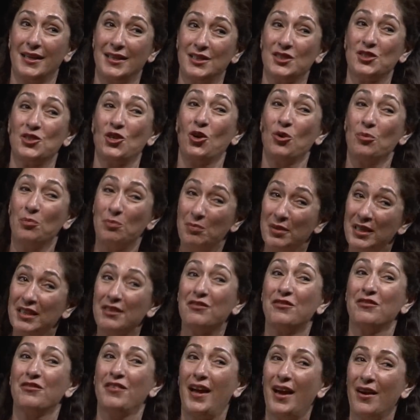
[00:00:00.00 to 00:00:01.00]
so be
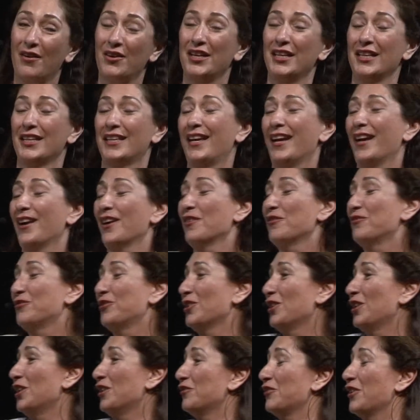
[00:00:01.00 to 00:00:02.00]
very
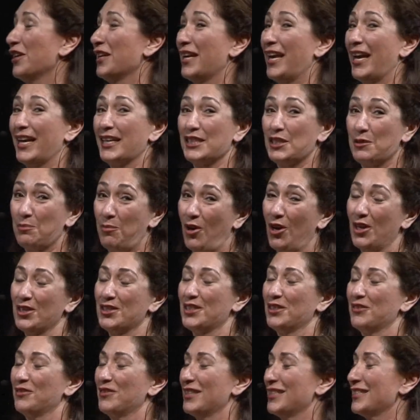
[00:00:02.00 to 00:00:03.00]
careful of the next part
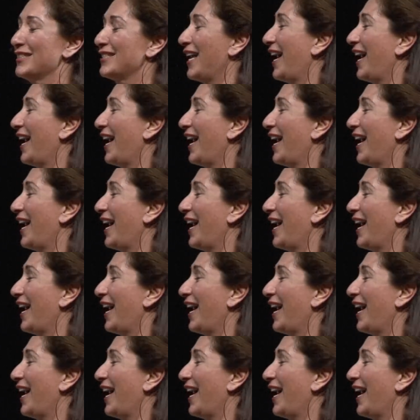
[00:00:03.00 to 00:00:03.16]
of this